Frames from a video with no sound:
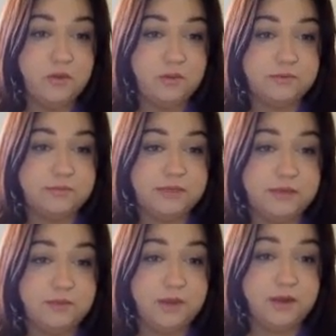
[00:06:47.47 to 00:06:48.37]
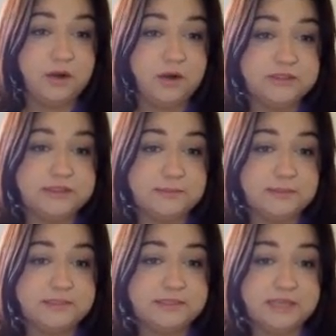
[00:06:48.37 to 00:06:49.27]
would be, what are some
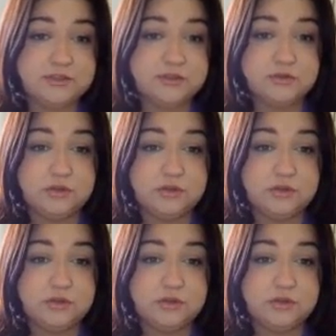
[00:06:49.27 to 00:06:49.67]
potential